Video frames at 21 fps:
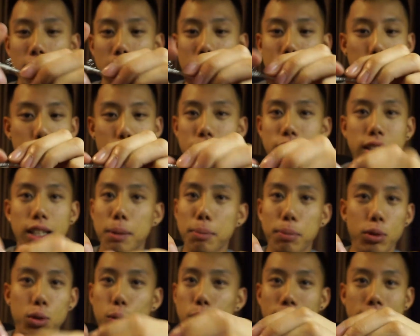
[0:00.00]
So just a
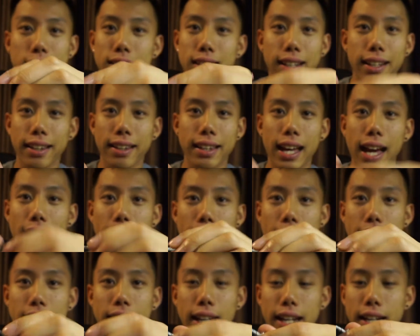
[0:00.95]
couple twists like
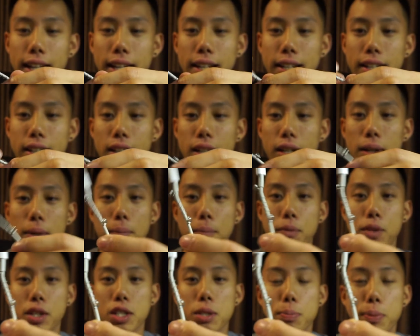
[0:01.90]
that, and
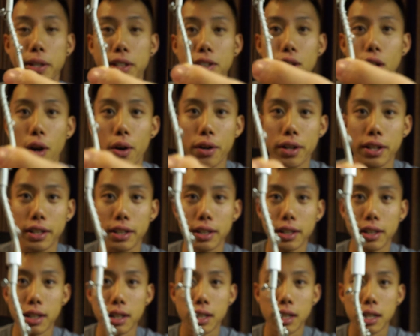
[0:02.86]
the spring's
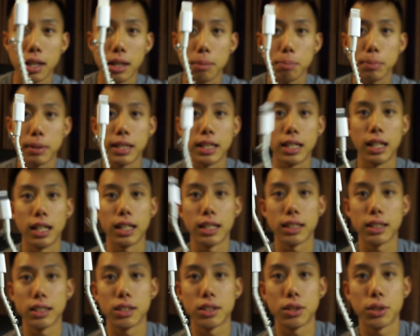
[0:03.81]
already
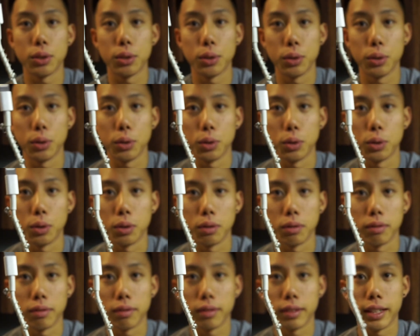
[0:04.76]
begun
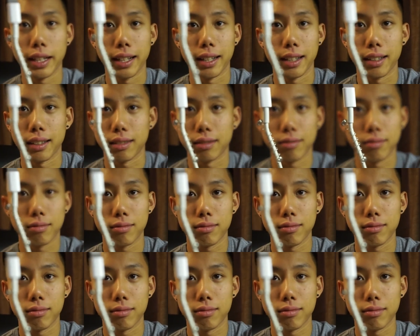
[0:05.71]
to get